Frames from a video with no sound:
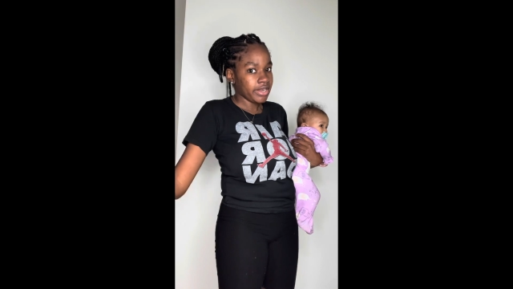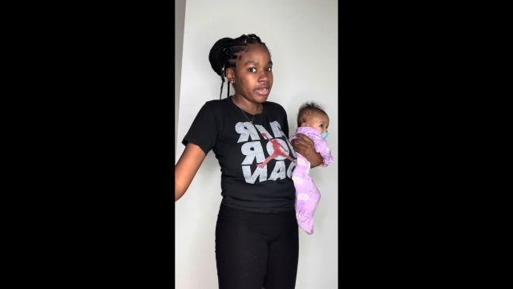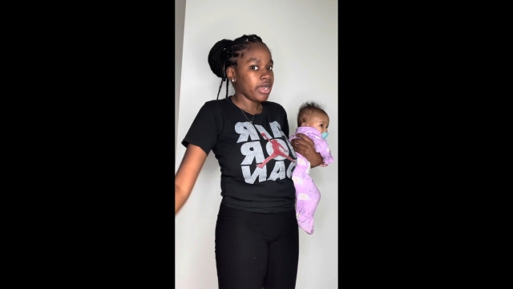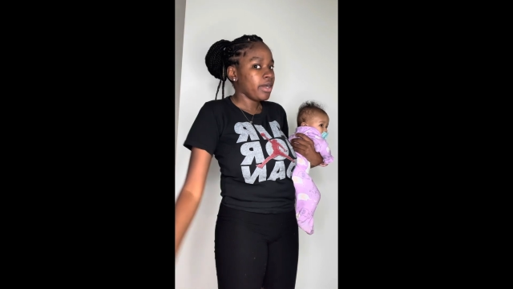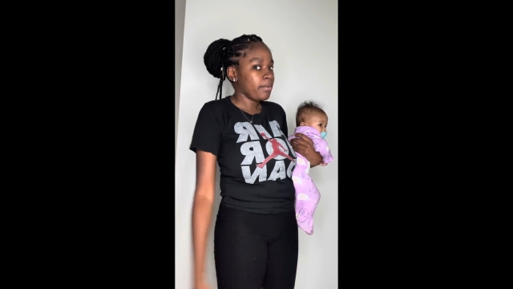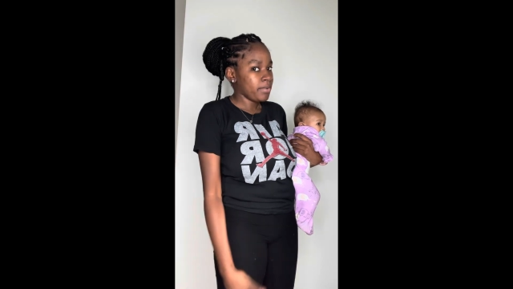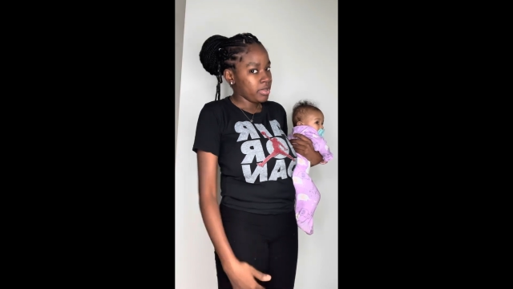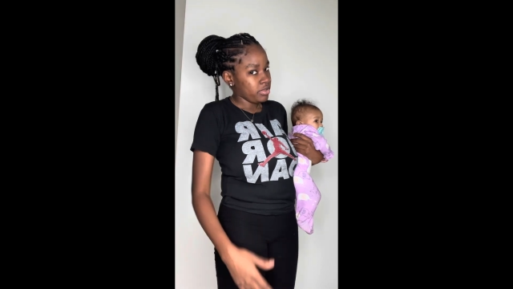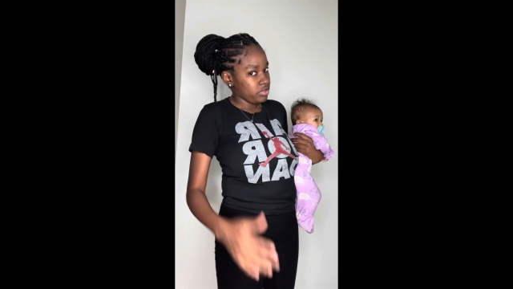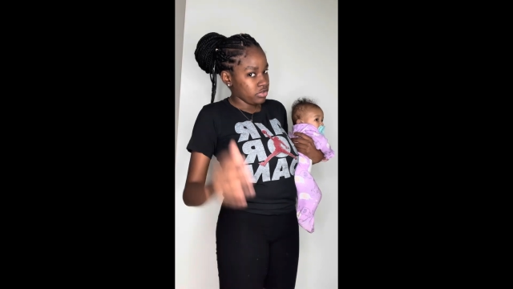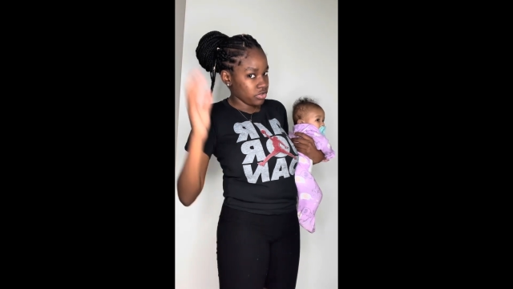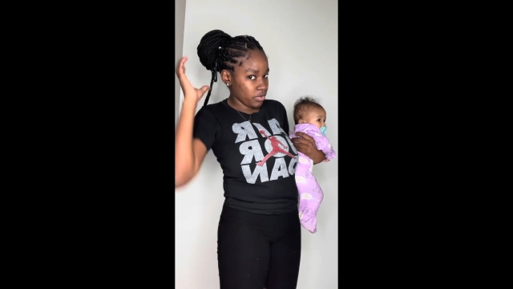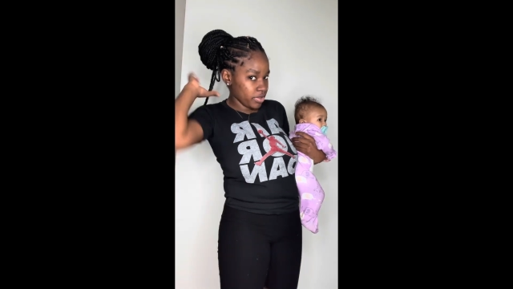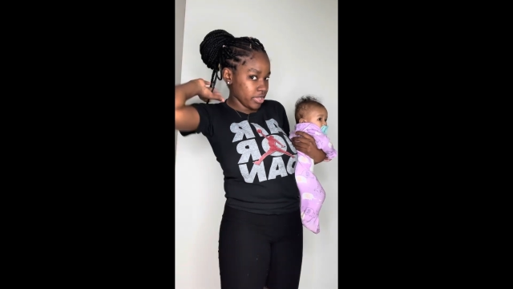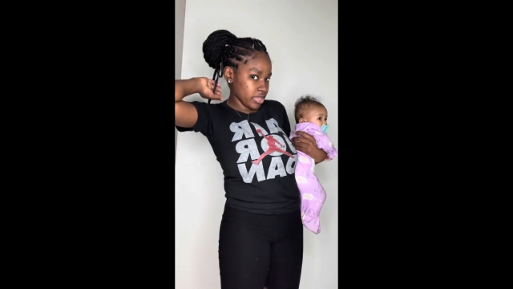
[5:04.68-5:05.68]
to come
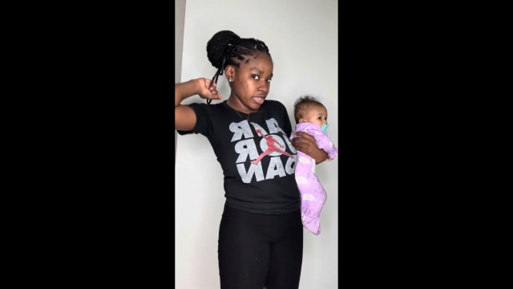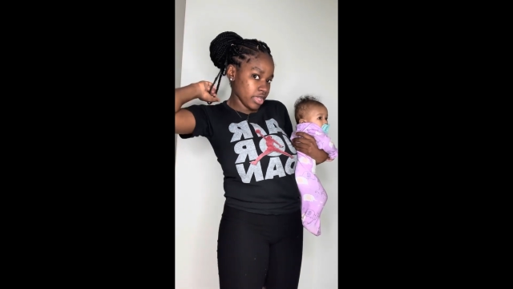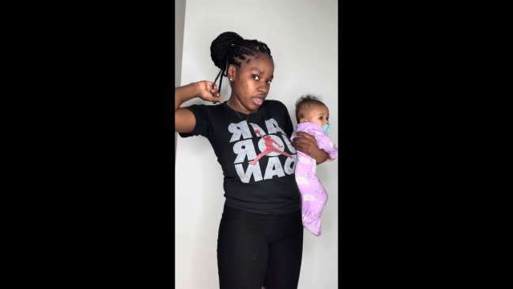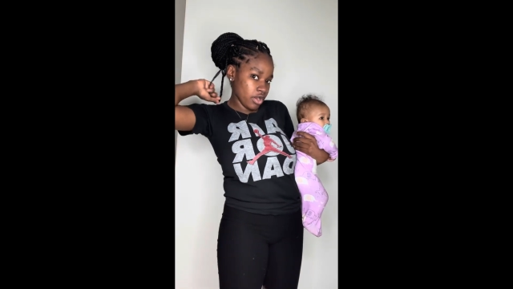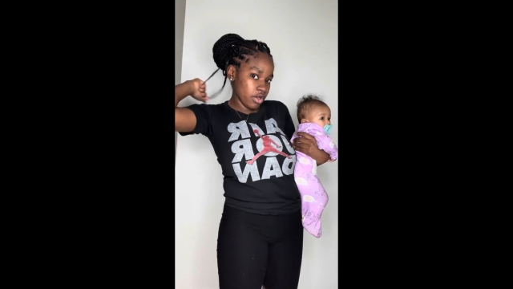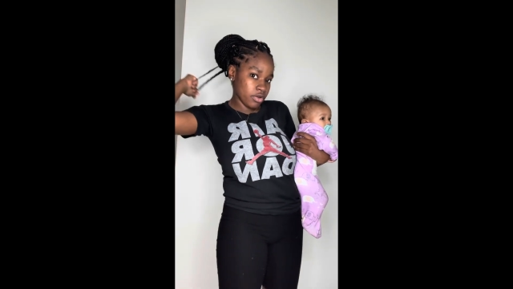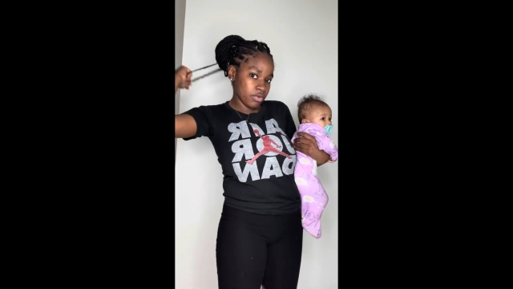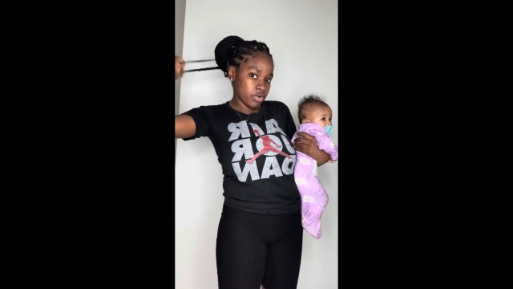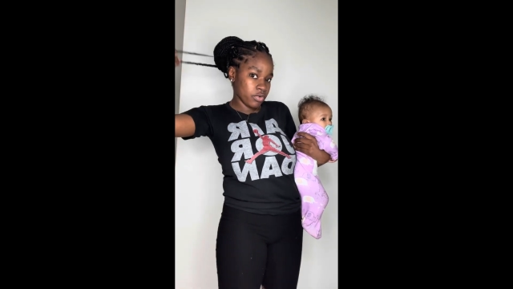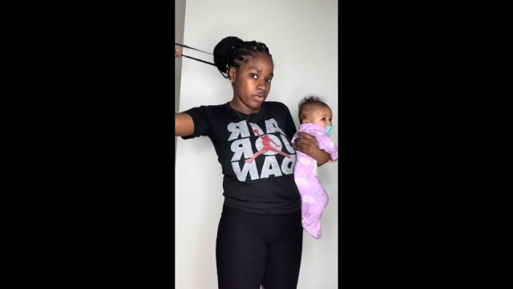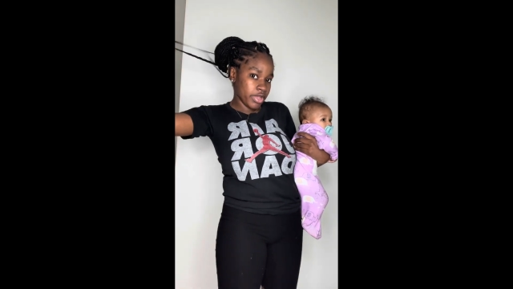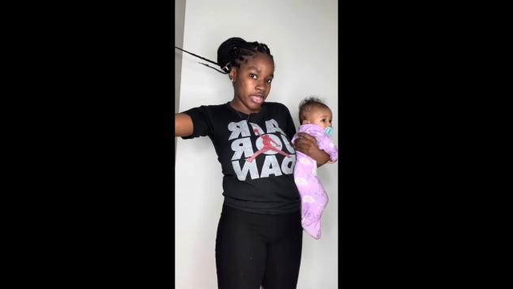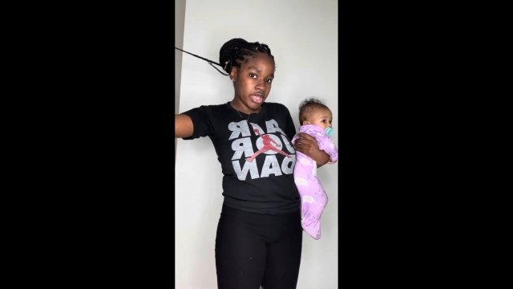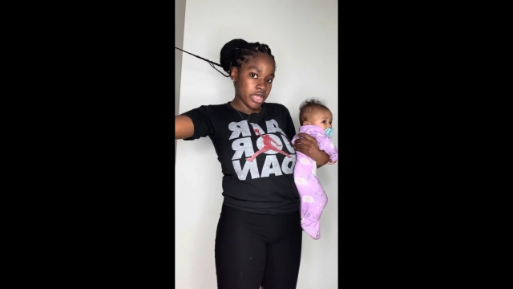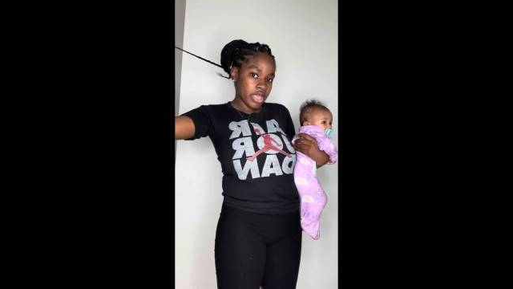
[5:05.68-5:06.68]
so he can get her real
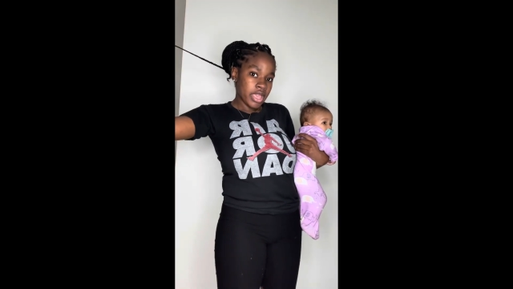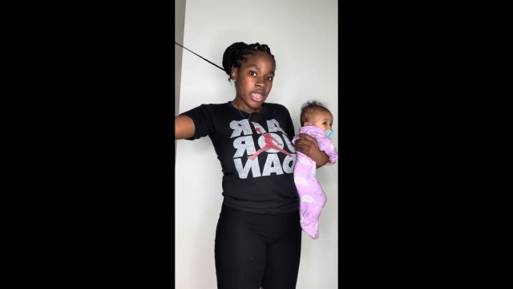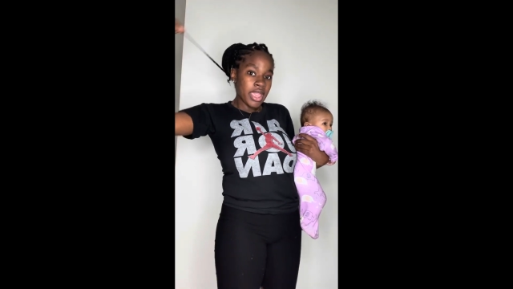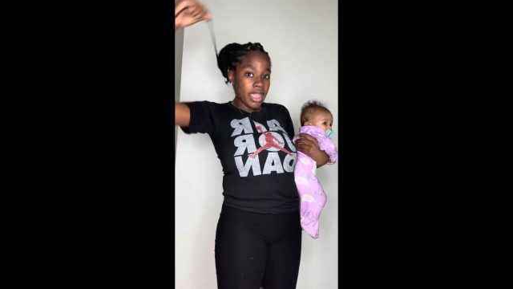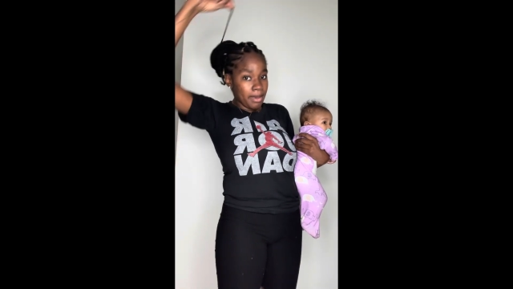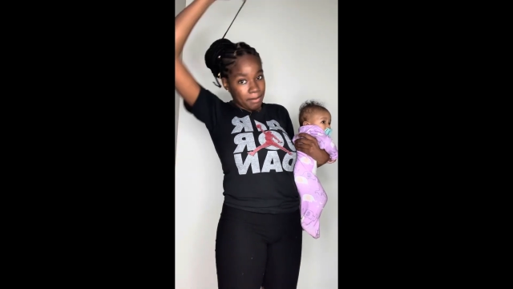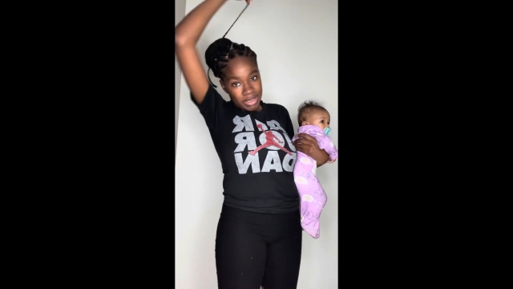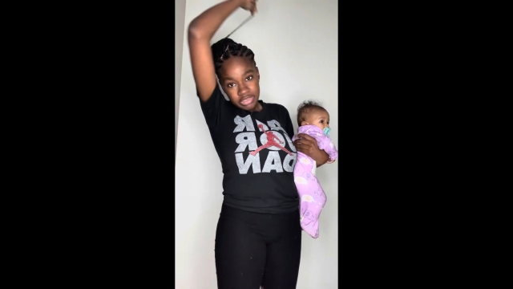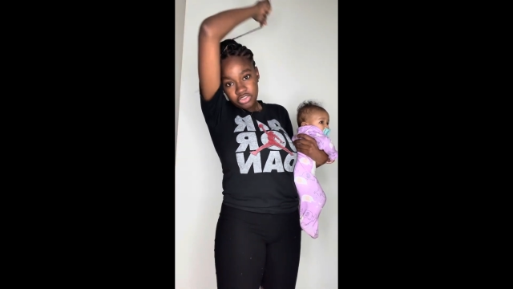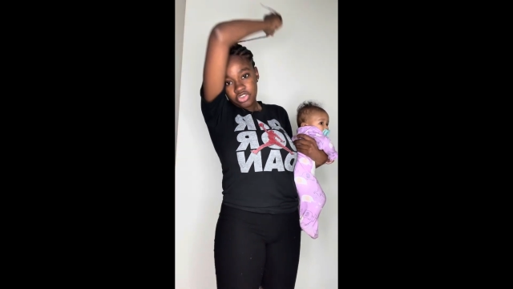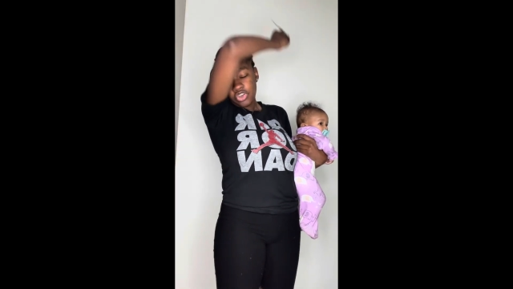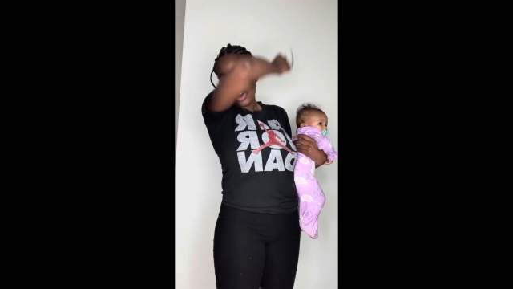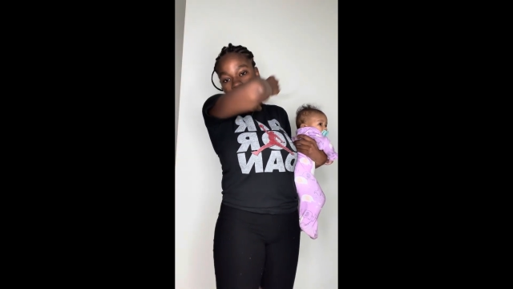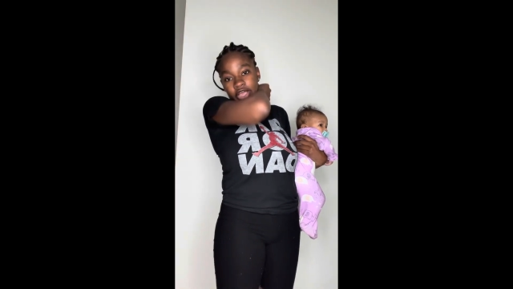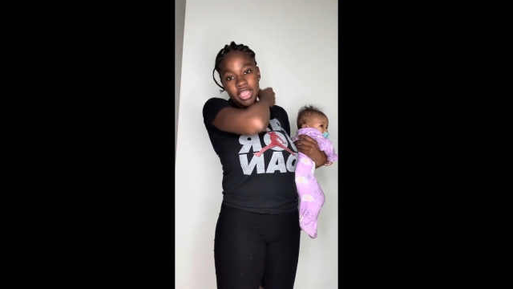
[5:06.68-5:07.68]
quick and make
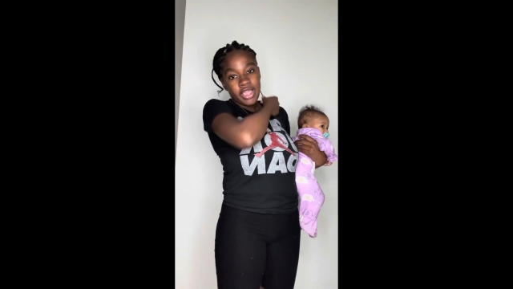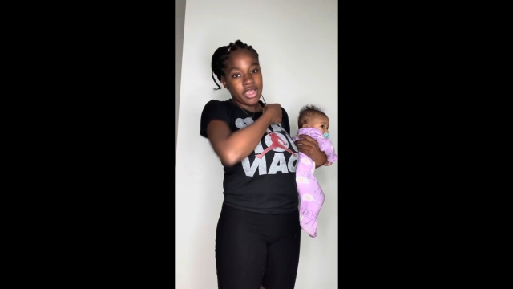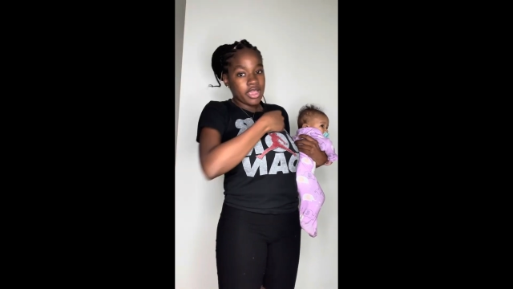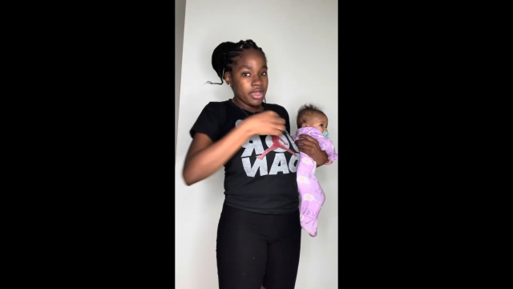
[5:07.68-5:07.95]
sure